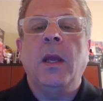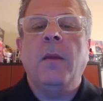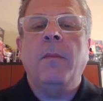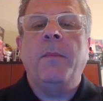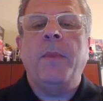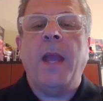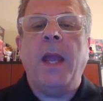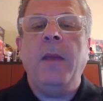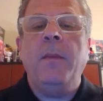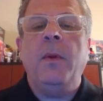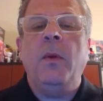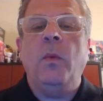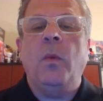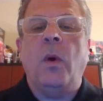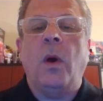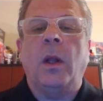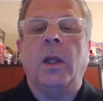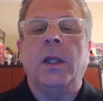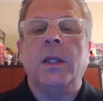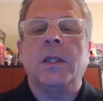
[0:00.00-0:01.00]
payment
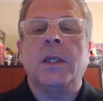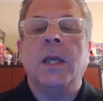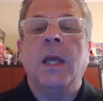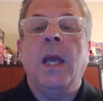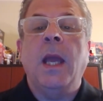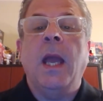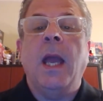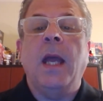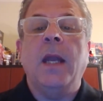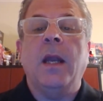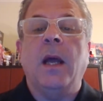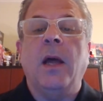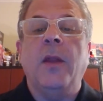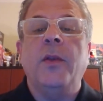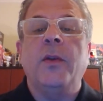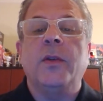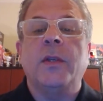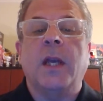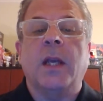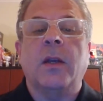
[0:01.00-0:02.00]
wallets, and
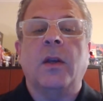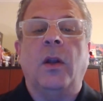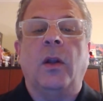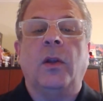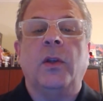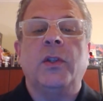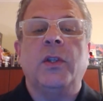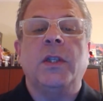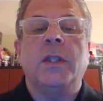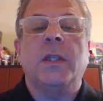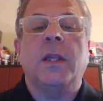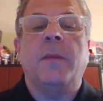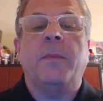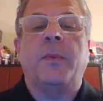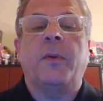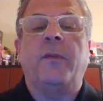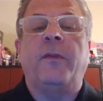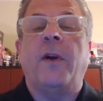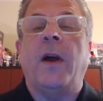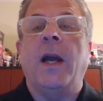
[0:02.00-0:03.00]
other technologies that
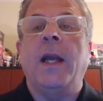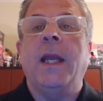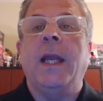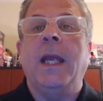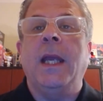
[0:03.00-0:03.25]
provide